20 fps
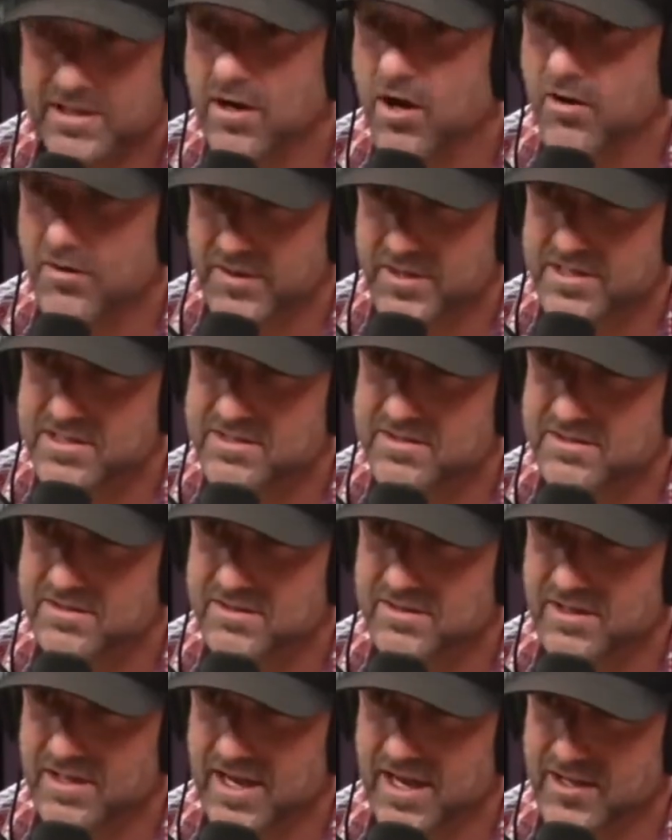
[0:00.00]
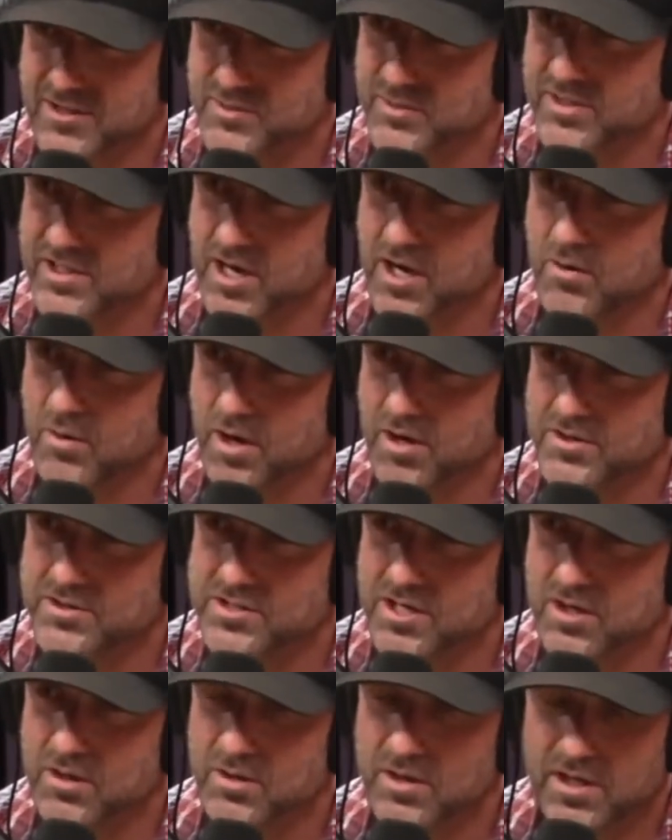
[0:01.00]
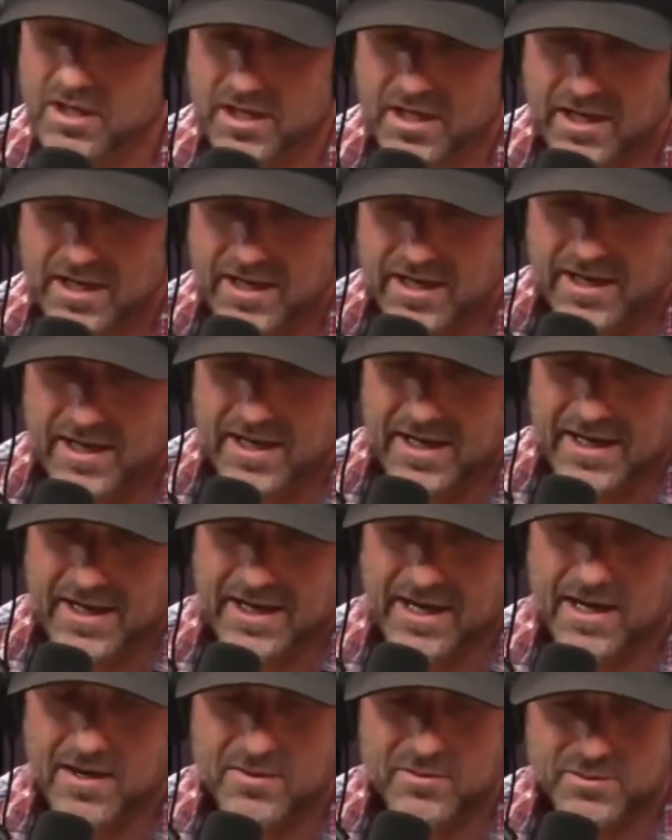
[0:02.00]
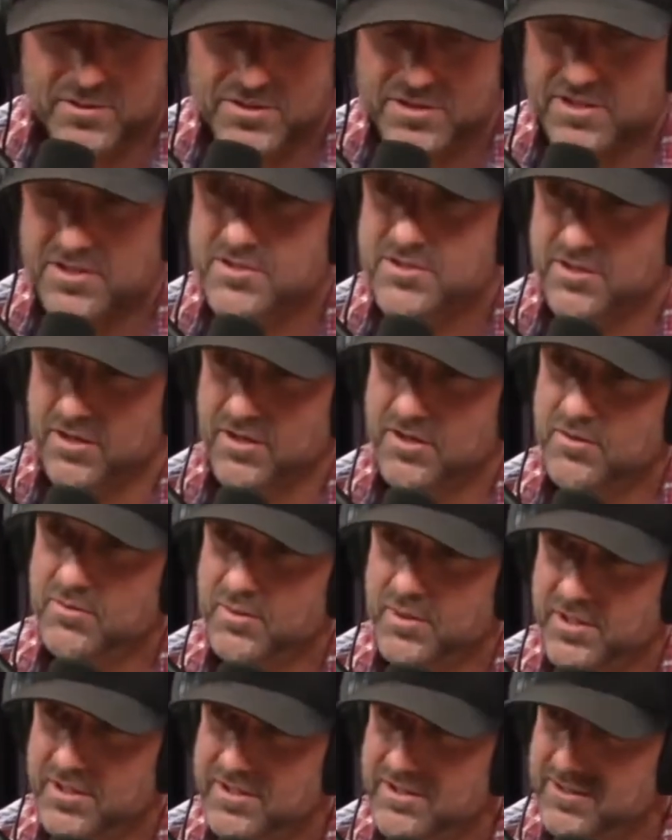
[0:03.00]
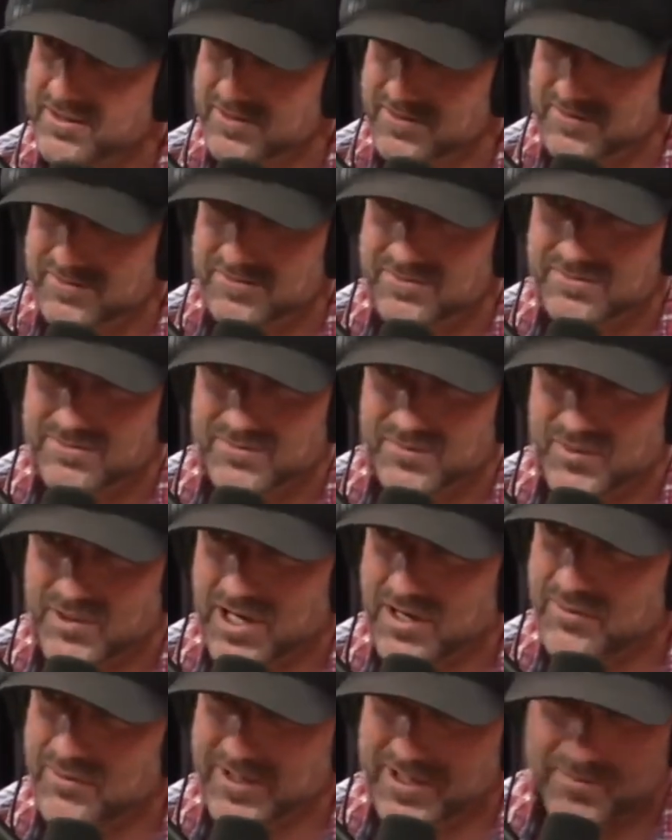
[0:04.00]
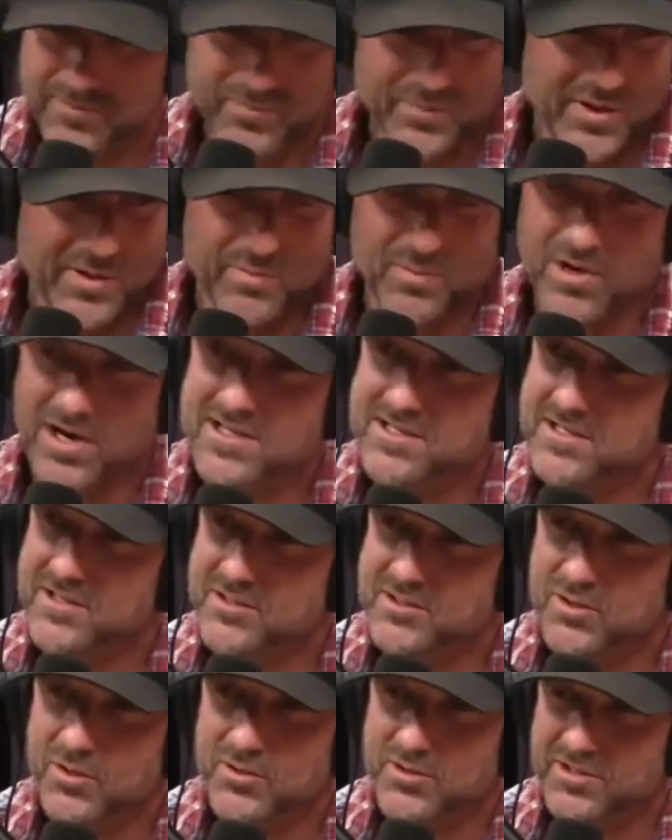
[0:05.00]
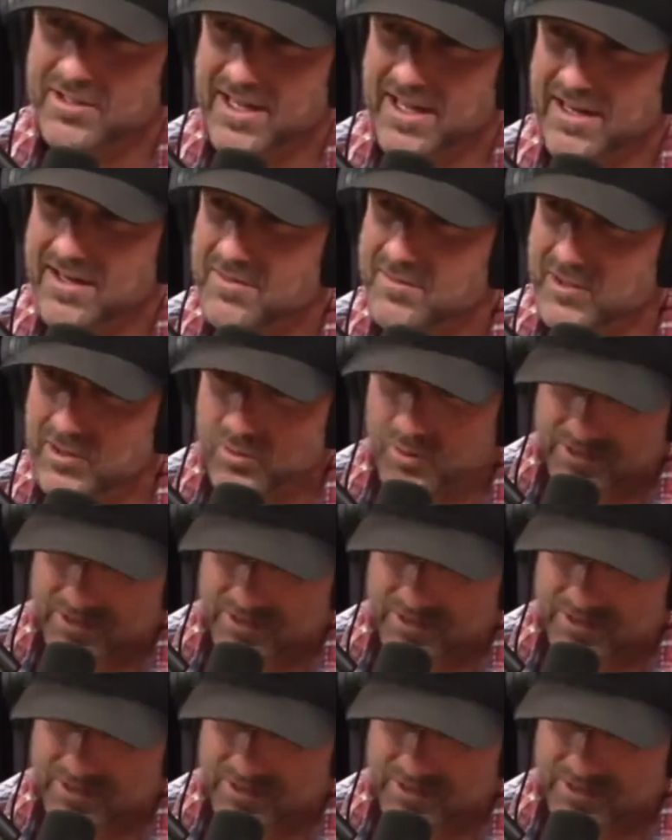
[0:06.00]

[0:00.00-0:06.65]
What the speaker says: all this as we go also. And I was concerned when I read the president stole your land. I'm like,